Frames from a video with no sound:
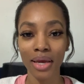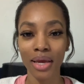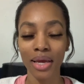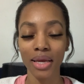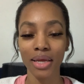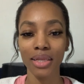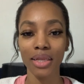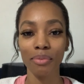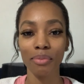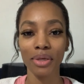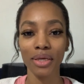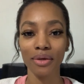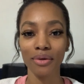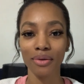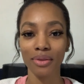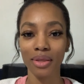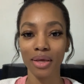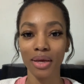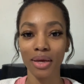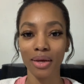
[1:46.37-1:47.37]
He let me hear
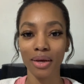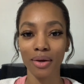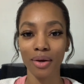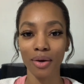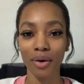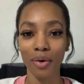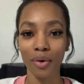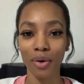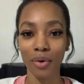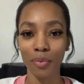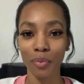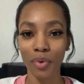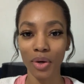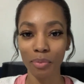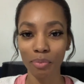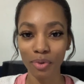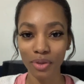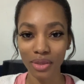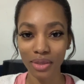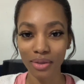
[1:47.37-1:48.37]
that on one
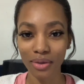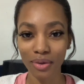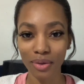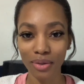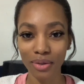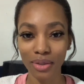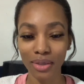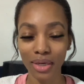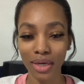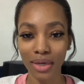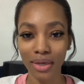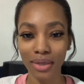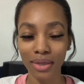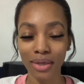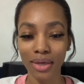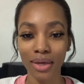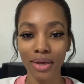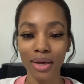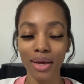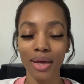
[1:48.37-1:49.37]
particular day.
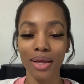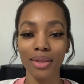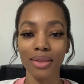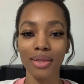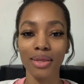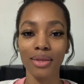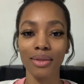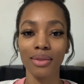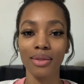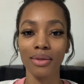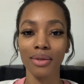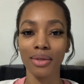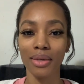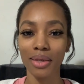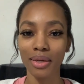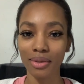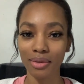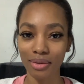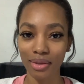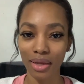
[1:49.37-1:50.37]
And then the
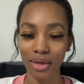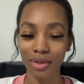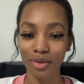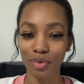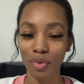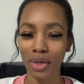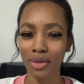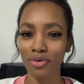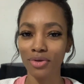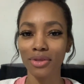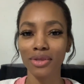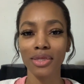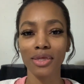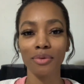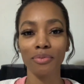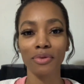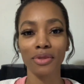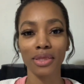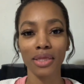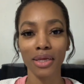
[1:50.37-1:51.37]
next day, so I just
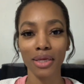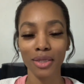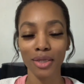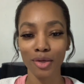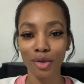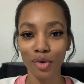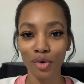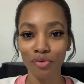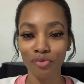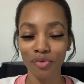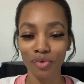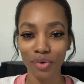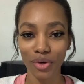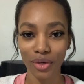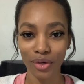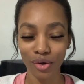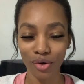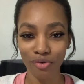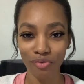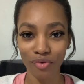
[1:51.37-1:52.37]
kept singing it over
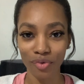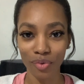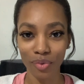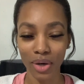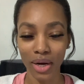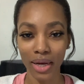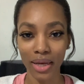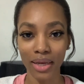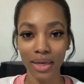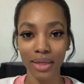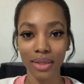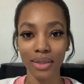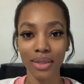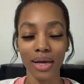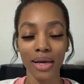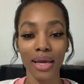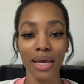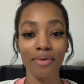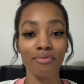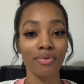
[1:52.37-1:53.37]
and over, right? And I
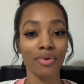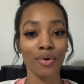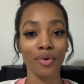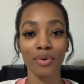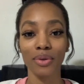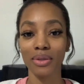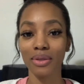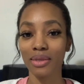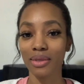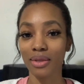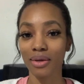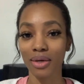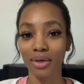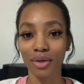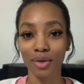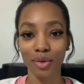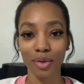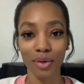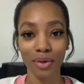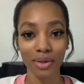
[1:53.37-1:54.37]
haven't heard this song in
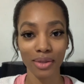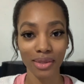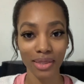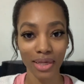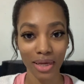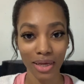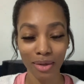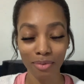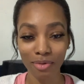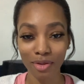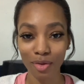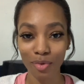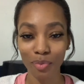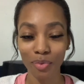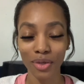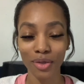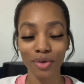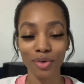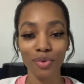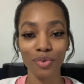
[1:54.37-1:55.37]
a long time. So
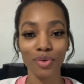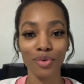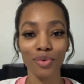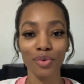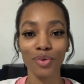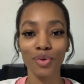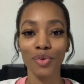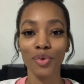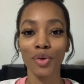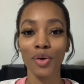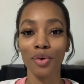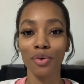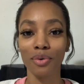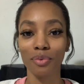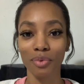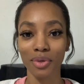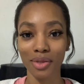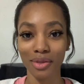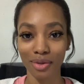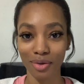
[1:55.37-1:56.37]
what do you do? You go and
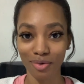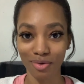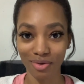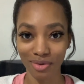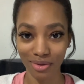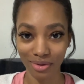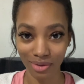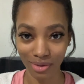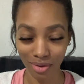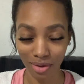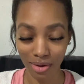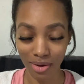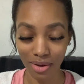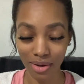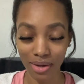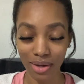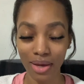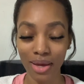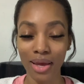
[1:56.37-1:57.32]
research the song.